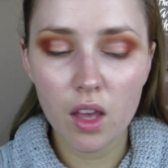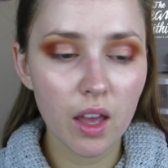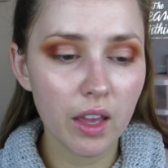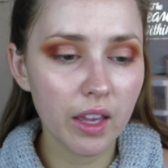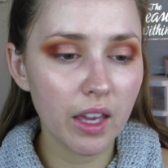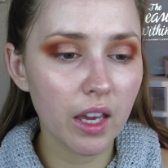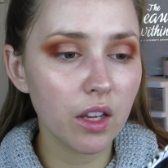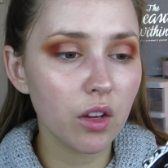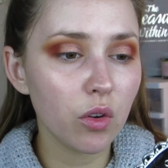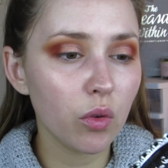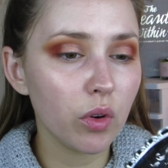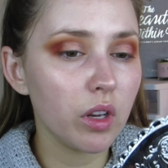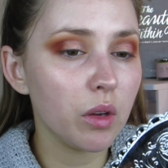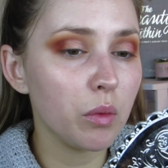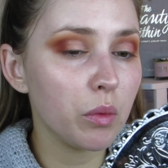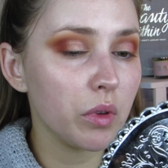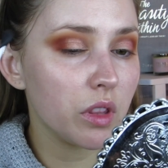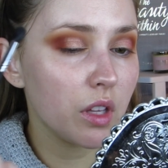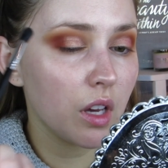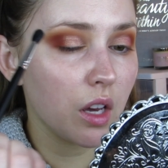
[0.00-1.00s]
Again, going
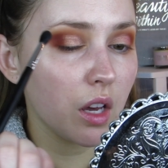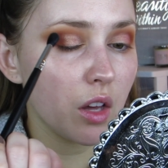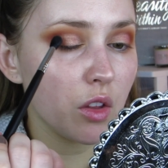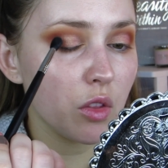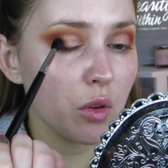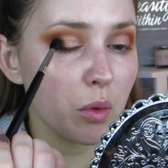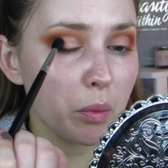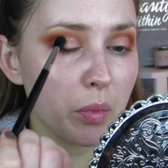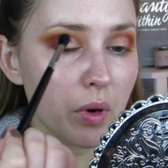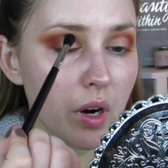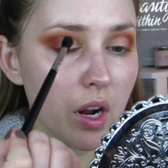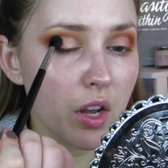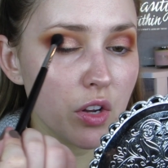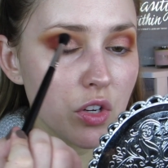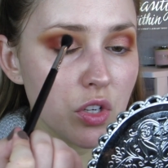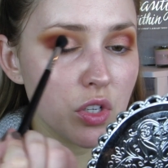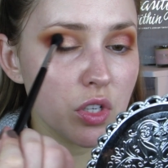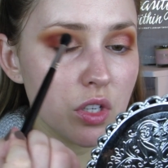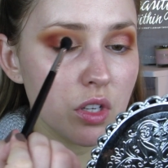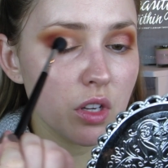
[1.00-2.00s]
in with that other
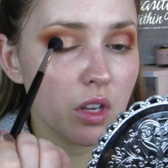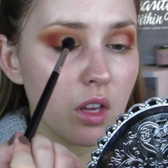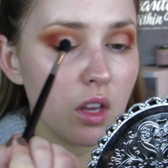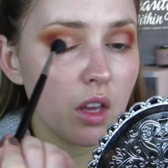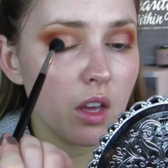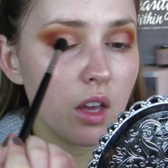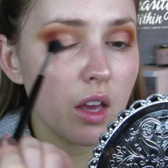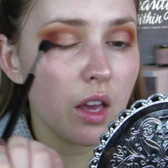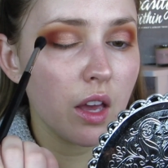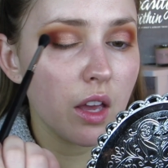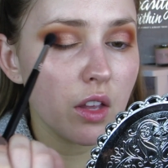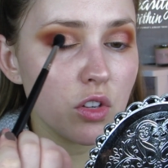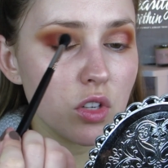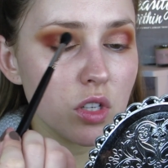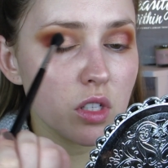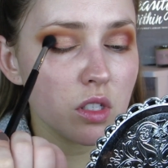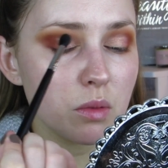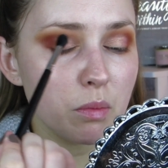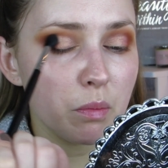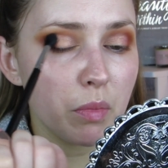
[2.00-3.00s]
brush and
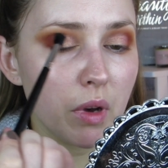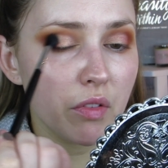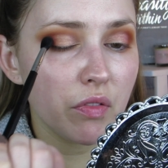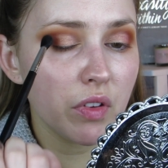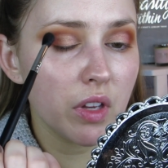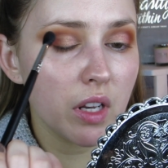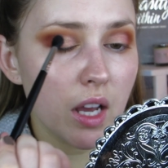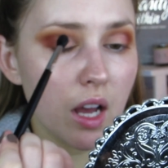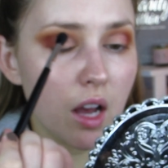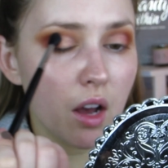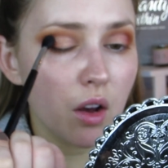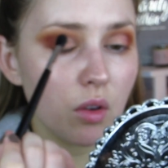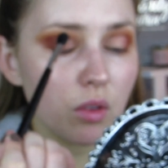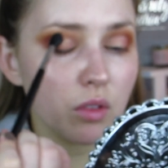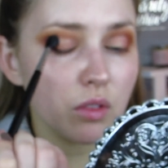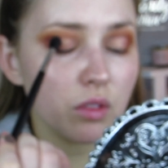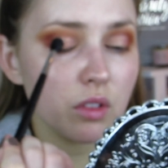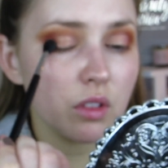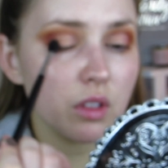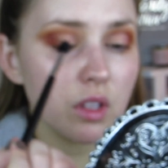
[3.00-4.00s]
just buffing
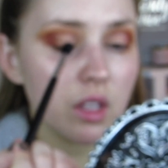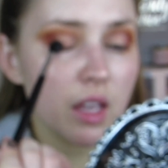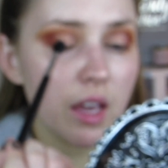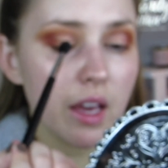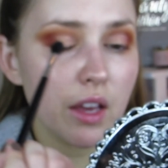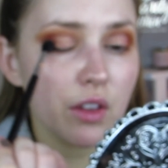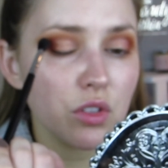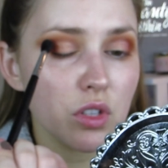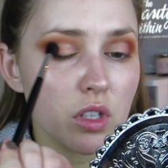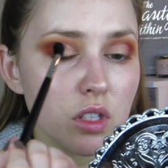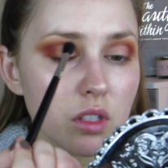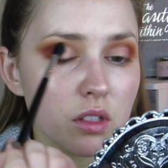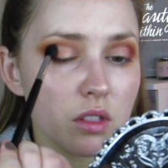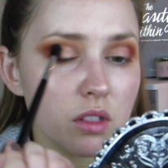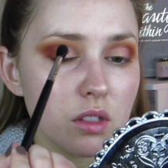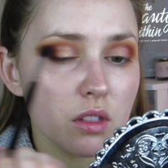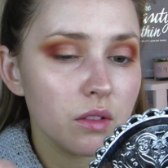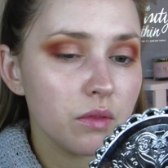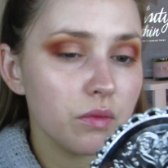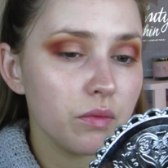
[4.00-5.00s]
out the
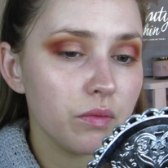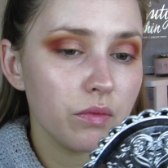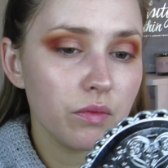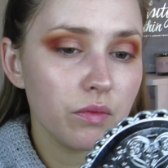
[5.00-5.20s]
edges.